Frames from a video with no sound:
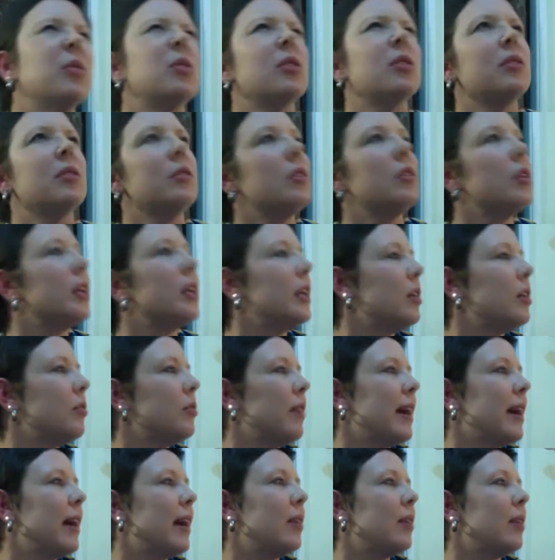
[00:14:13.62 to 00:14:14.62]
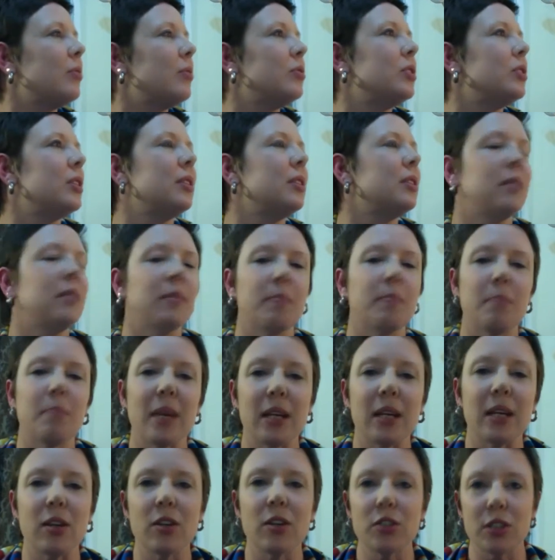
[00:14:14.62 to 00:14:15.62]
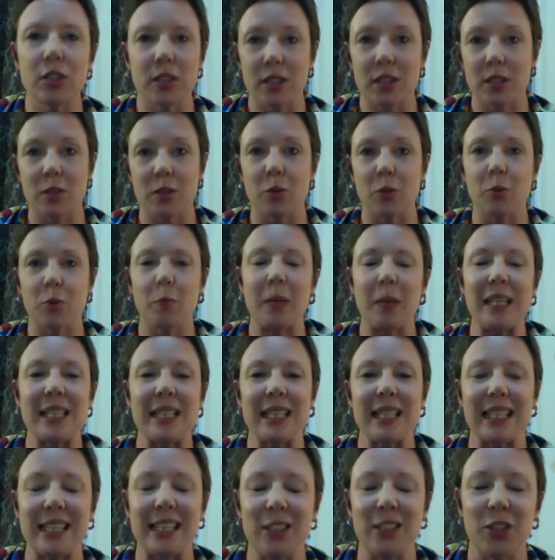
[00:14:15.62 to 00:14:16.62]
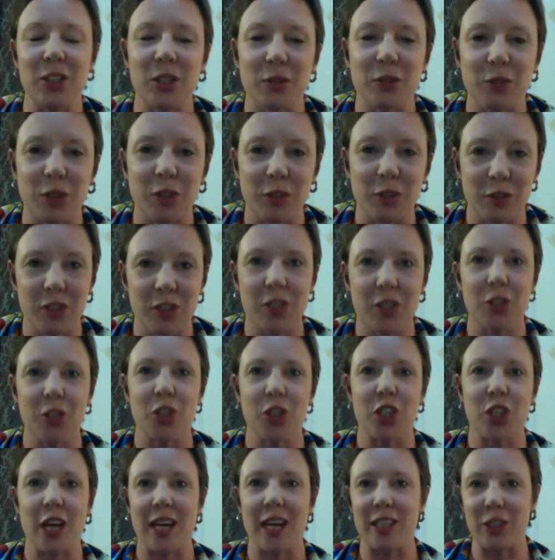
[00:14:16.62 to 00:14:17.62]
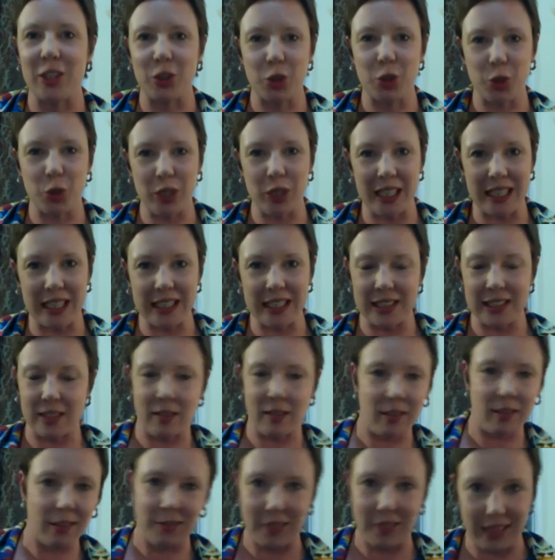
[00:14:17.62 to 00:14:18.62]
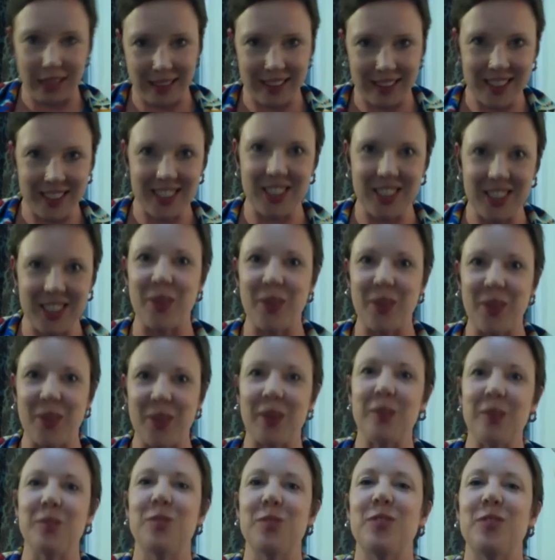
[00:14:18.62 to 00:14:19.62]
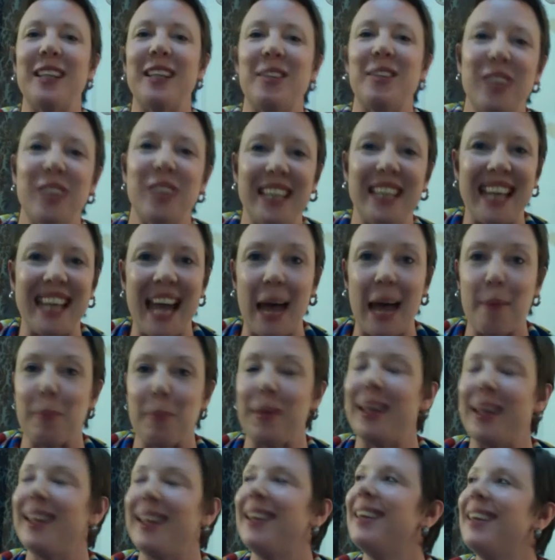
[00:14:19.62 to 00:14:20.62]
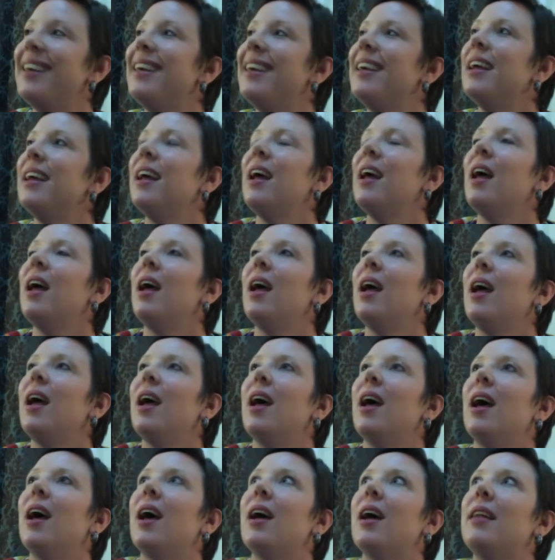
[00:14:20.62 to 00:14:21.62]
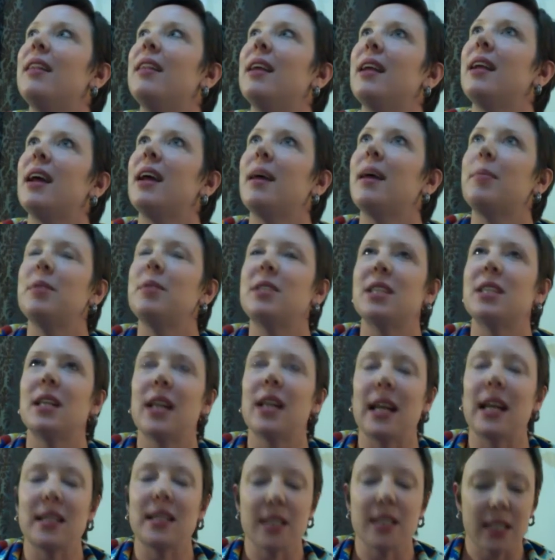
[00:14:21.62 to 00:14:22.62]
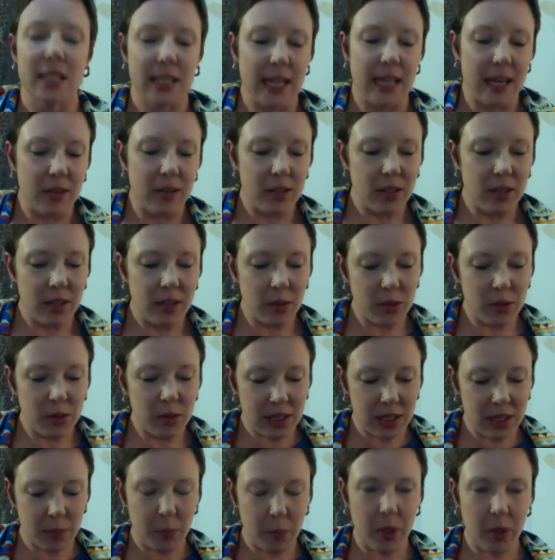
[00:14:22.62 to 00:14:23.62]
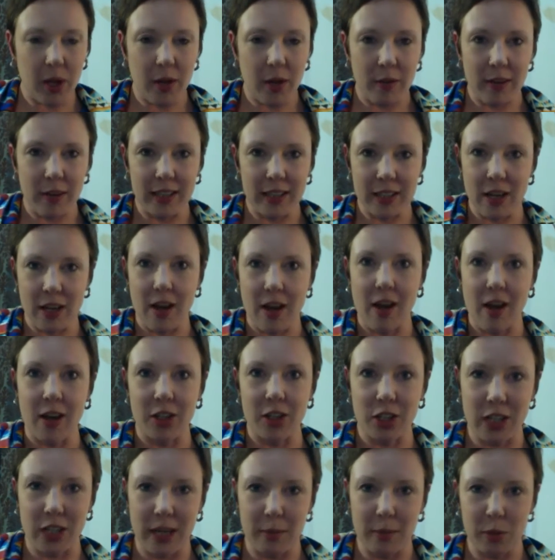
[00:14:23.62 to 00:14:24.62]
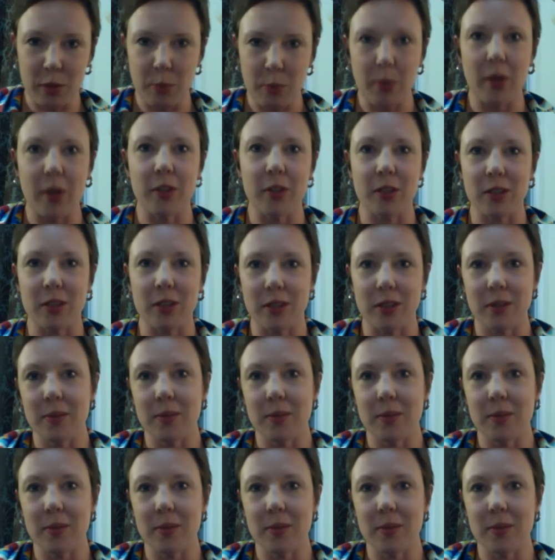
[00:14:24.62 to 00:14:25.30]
looking around, and my consciousness was basically just full of sunshine and trees and loveliness, so I was feeling really happy. And then I happened to glance down, and there was this perfect heart-shaped puddle